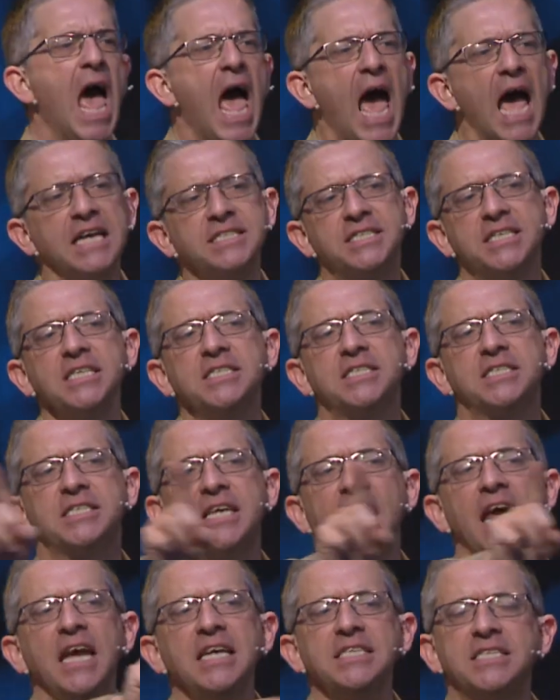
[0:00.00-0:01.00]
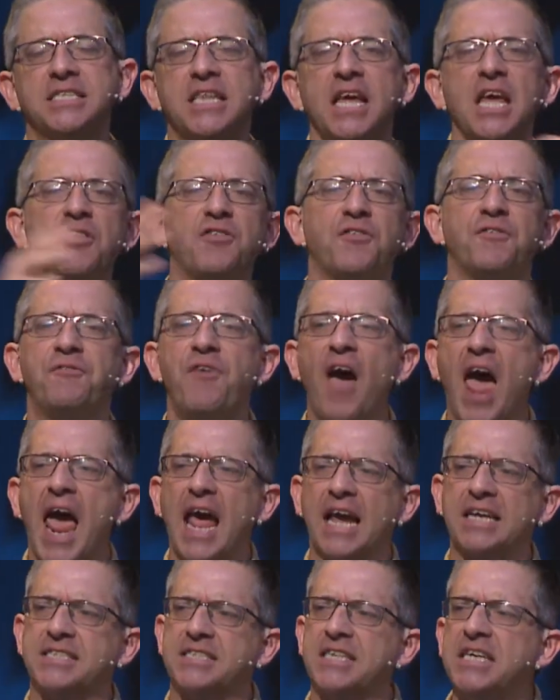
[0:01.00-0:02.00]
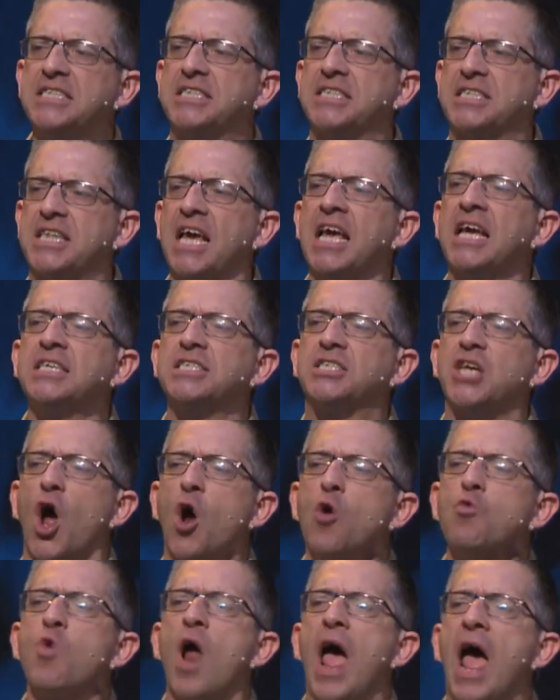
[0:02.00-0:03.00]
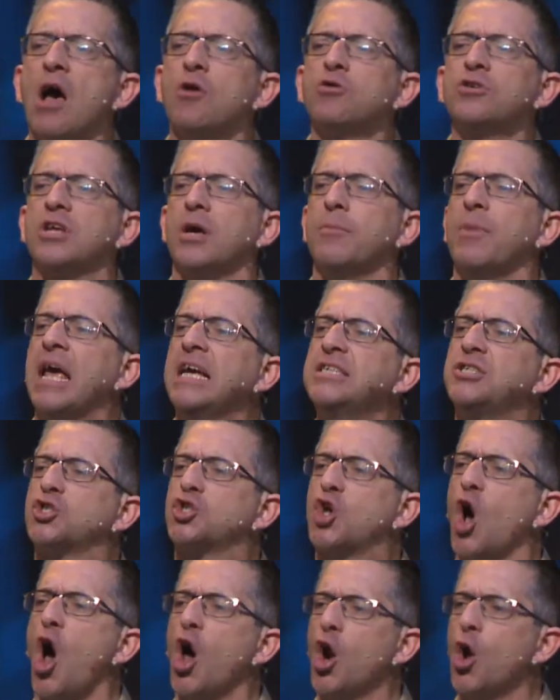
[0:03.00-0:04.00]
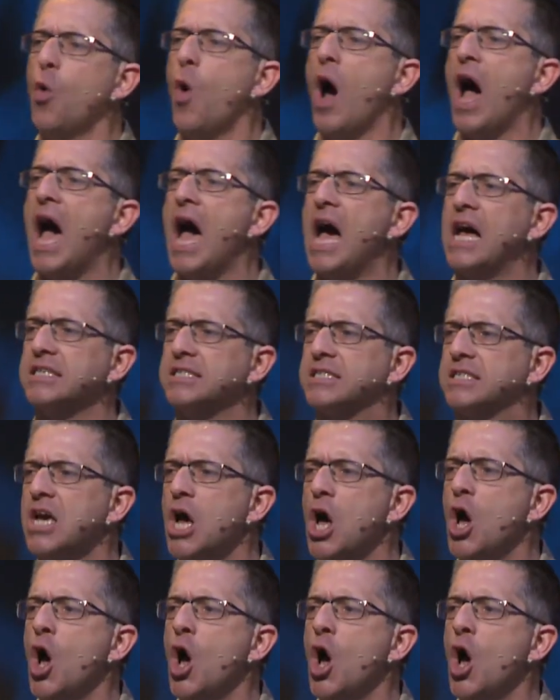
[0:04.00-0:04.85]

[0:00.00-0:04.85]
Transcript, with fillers: As he sees these facts, these things around him, he's got to ask,